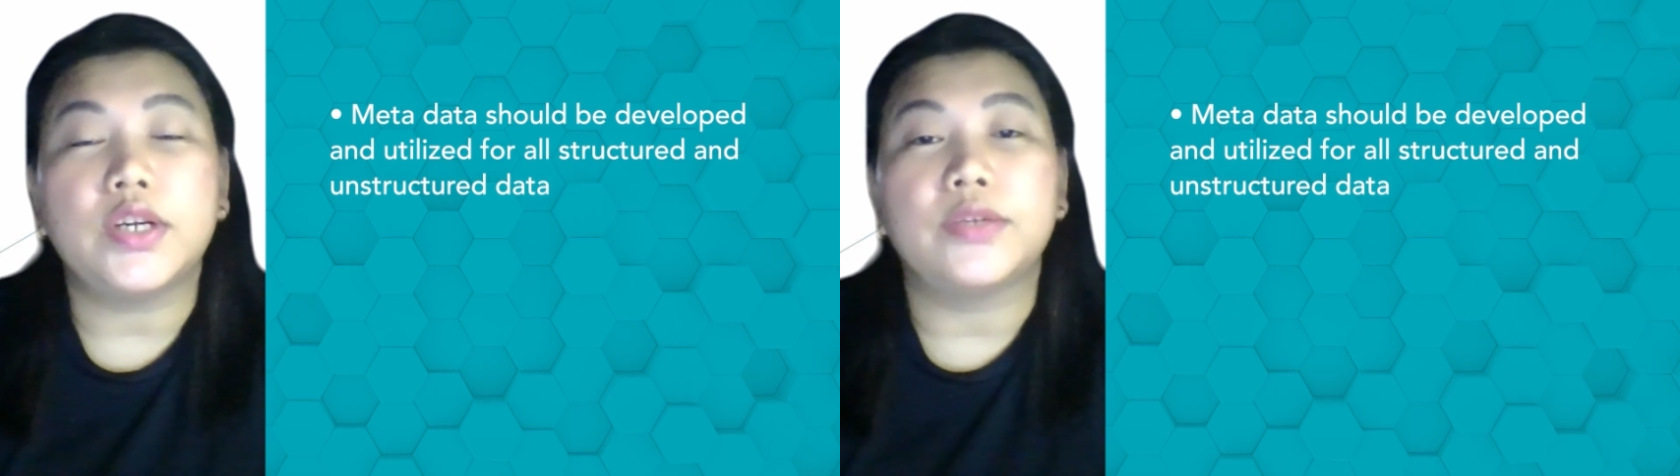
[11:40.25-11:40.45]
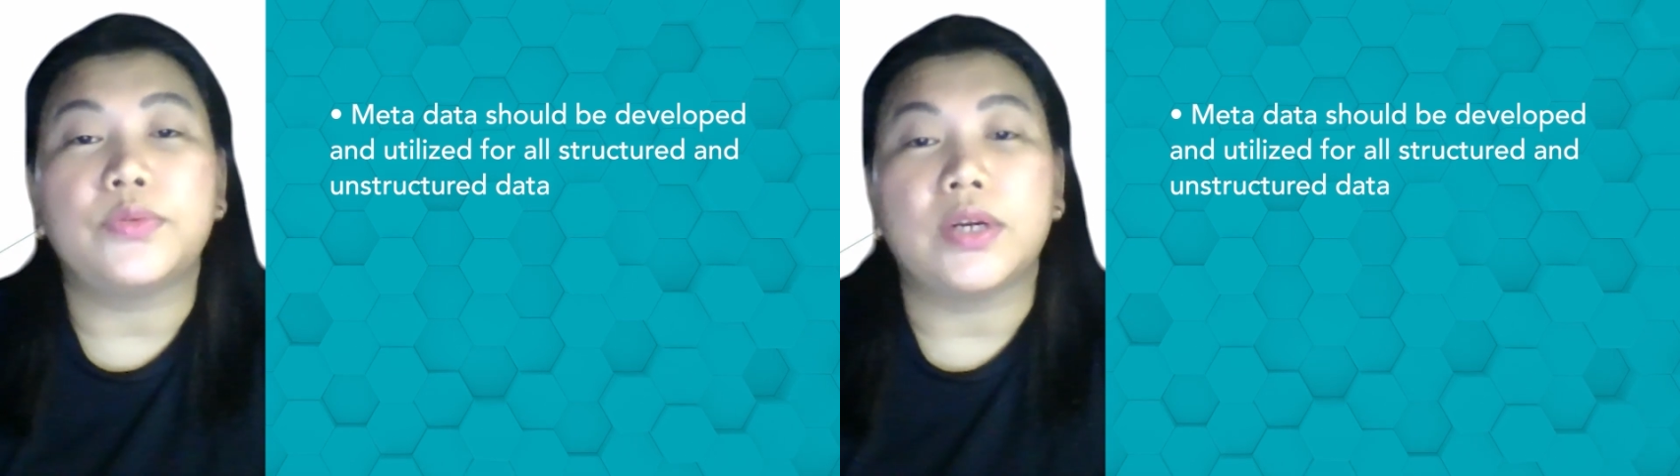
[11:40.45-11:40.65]

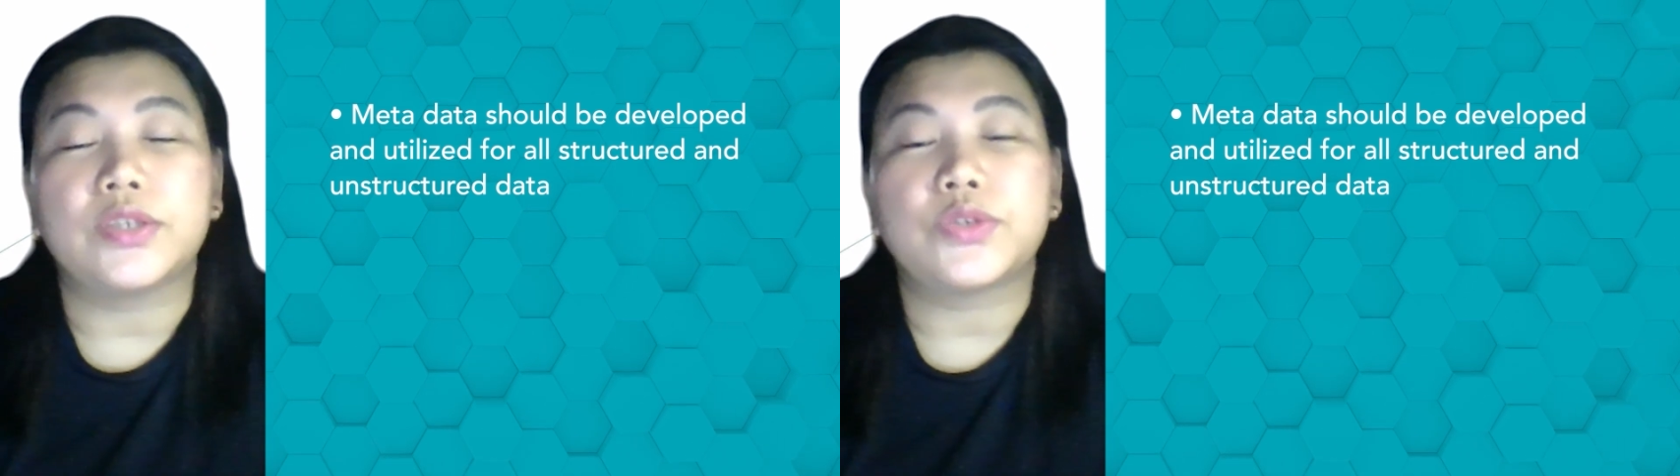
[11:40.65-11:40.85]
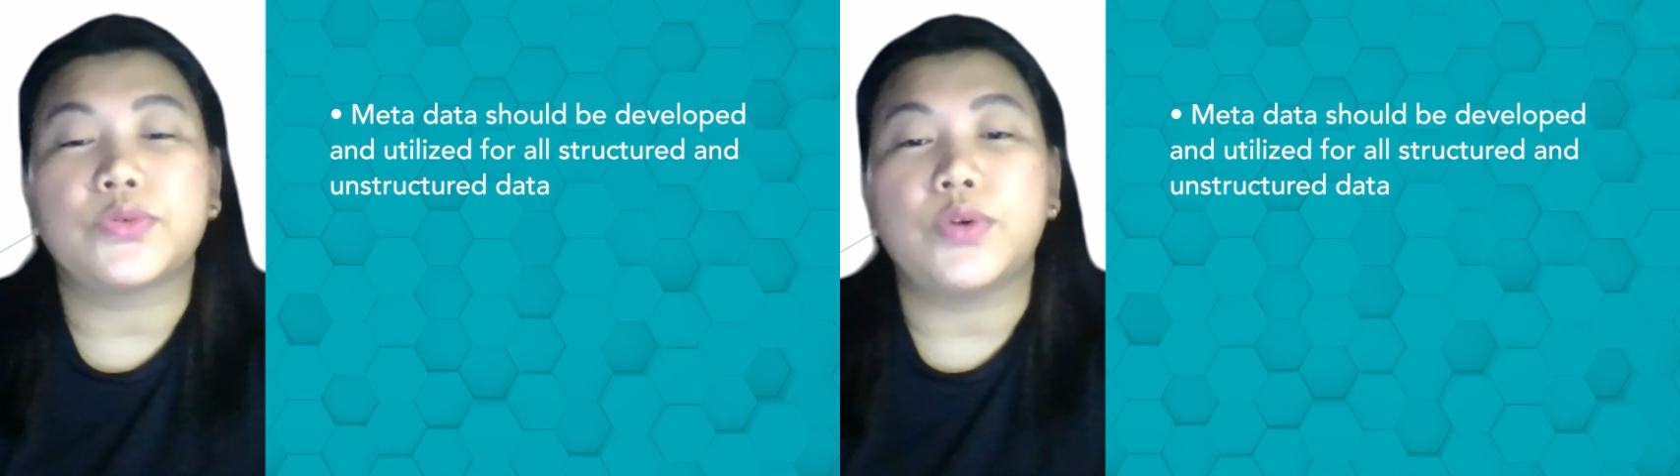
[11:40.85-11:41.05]
are the
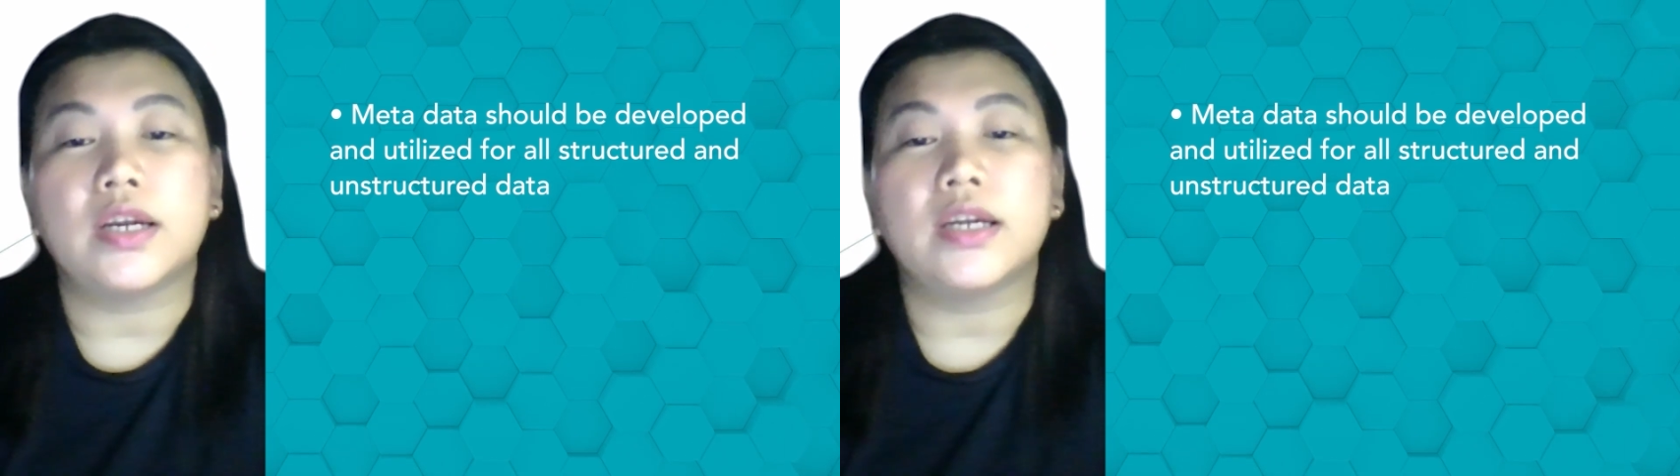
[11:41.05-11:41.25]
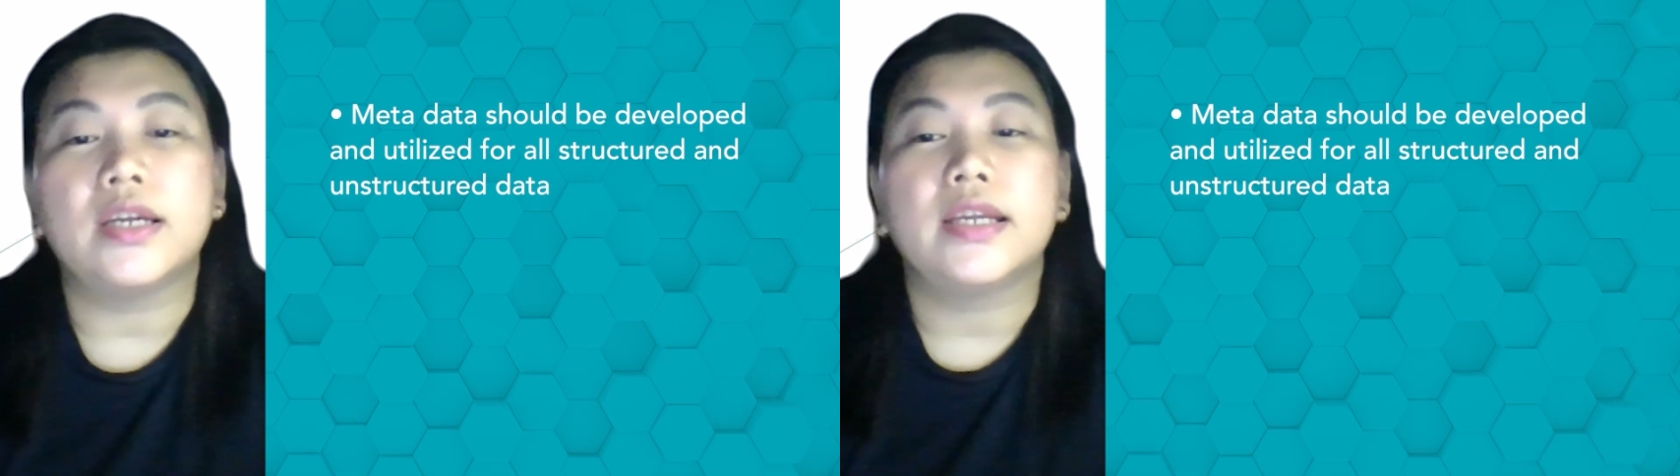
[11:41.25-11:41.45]
ones who
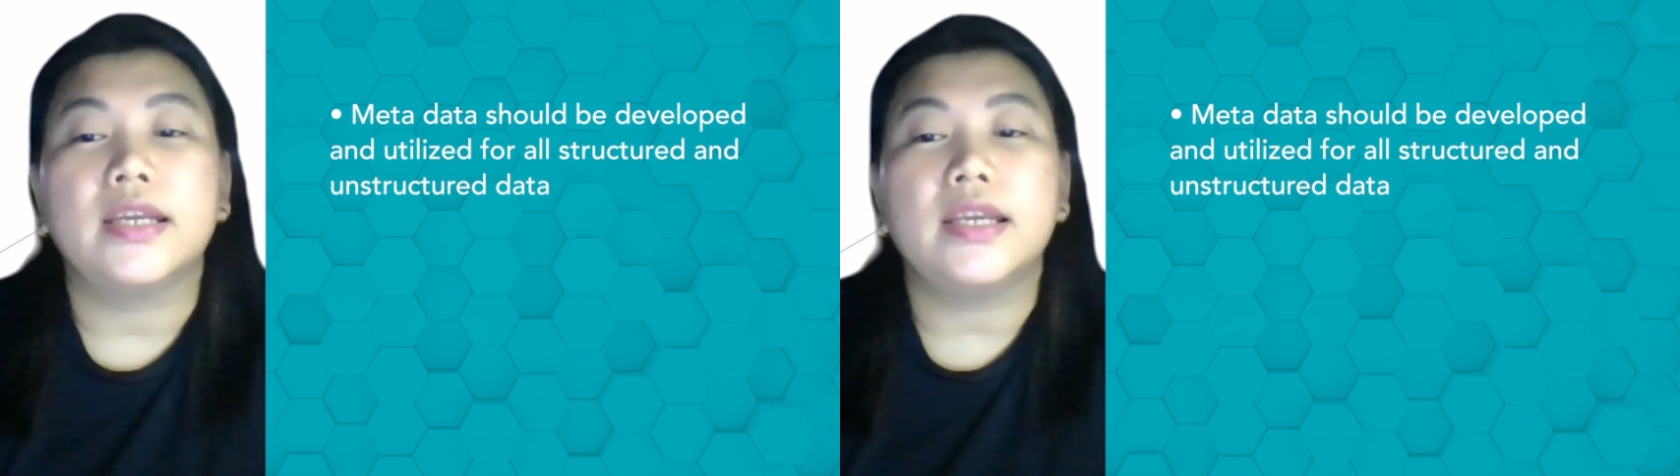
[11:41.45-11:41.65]
are